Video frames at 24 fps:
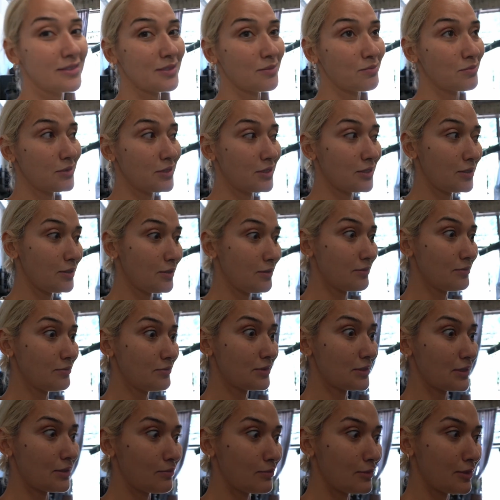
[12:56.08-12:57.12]

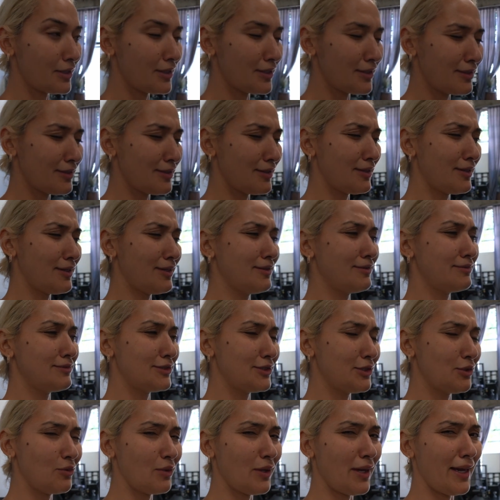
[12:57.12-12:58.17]
sometimes I'm like, um,
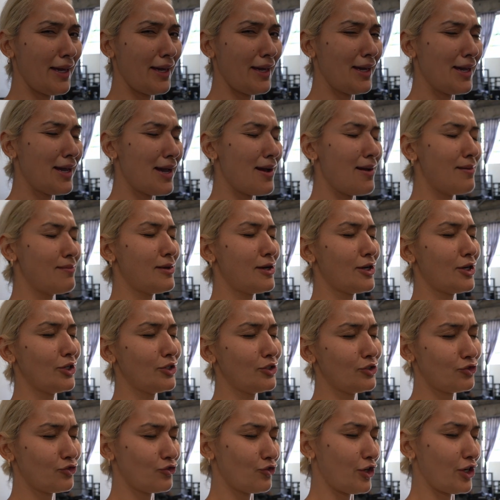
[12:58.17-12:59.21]
it's okay. I'm not
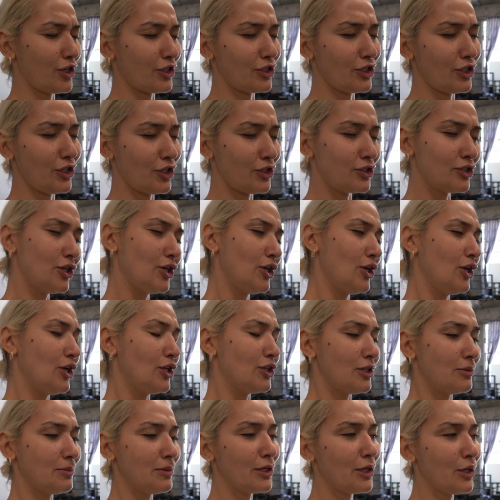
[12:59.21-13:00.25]
gonna track it.
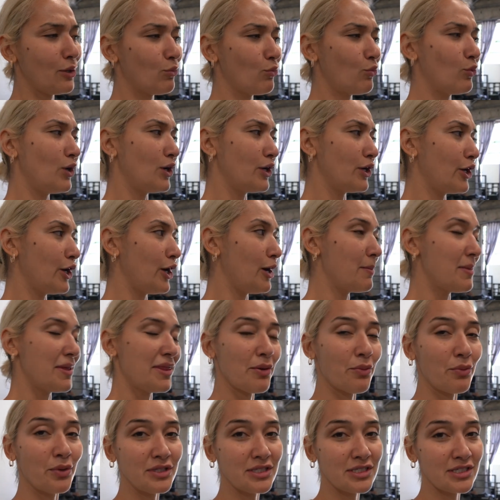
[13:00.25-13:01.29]
Let me get one gum. And
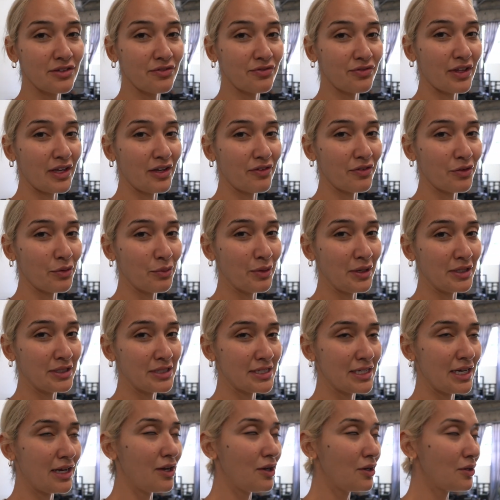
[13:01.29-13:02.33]
then once the flavor
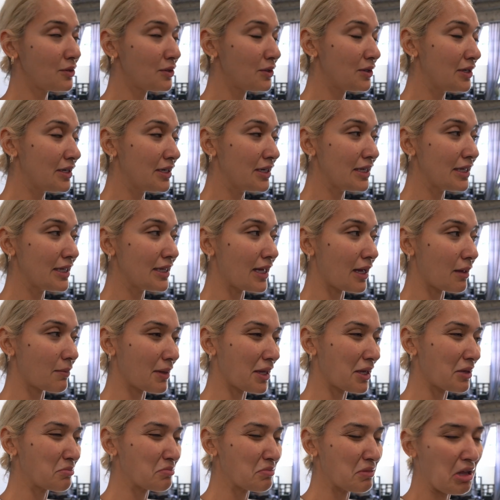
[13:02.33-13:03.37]
runs out, I'm
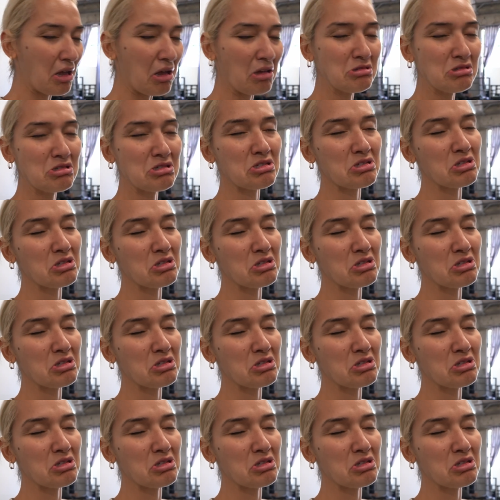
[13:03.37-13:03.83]
like, I'll just